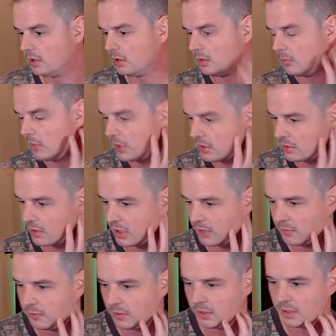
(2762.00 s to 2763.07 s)
Menace
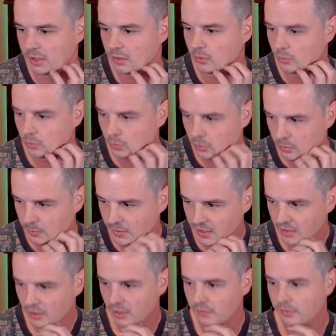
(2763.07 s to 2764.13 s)
Lifelink, ward, pay
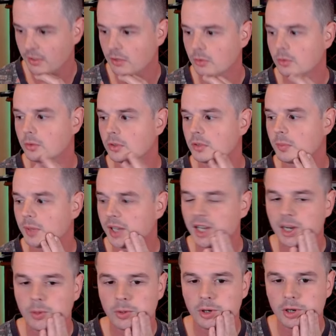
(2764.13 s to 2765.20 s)
life equal to its
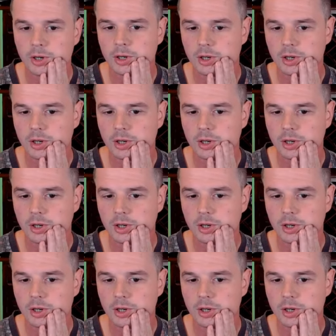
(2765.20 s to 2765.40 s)
power.